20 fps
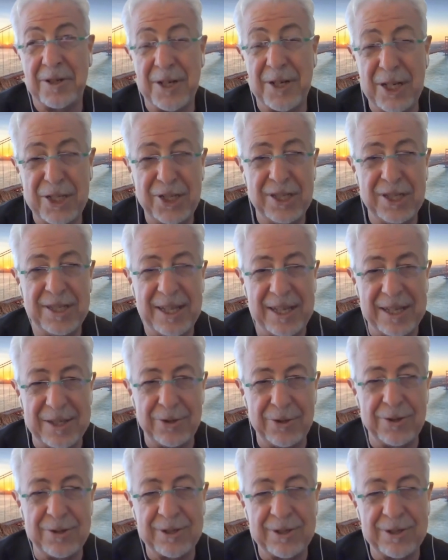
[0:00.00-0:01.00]
rigid
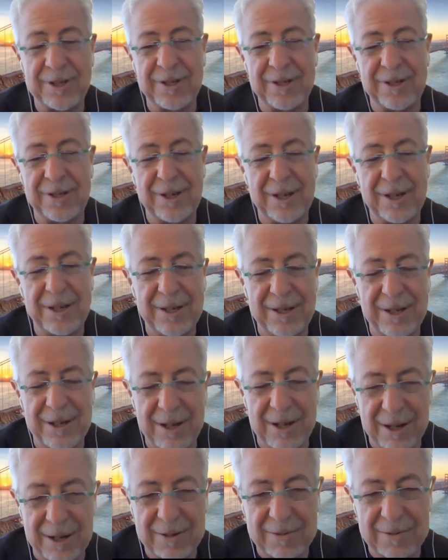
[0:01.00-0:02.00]
industrial
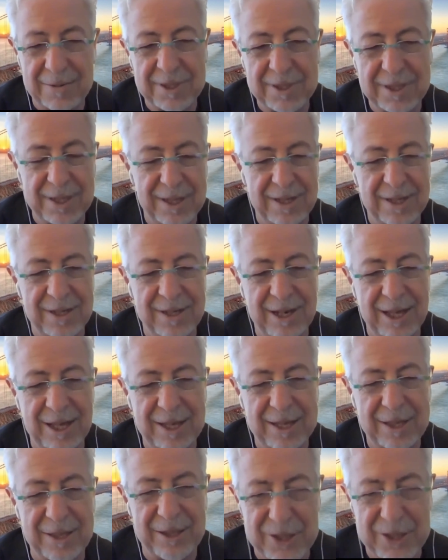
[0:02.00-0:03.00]
arms
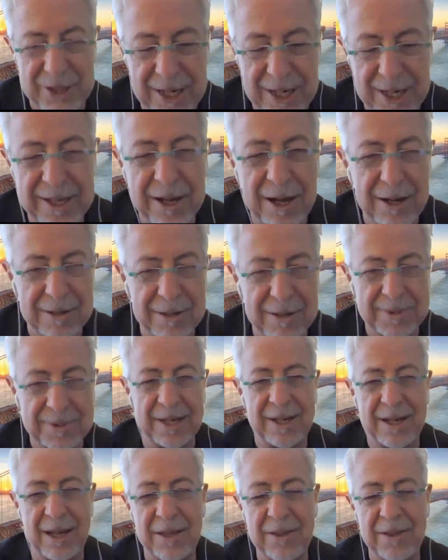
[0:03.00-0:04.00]
like the shelling arms
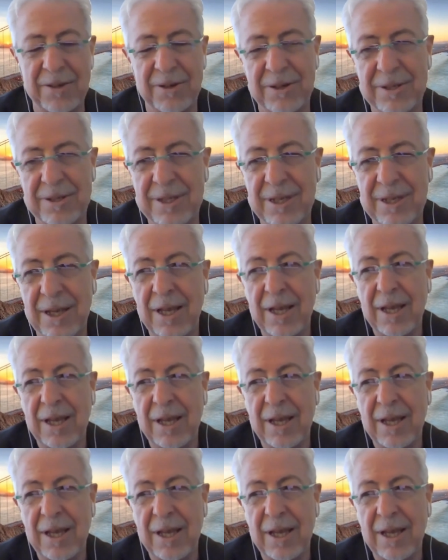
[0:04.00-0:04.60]
and others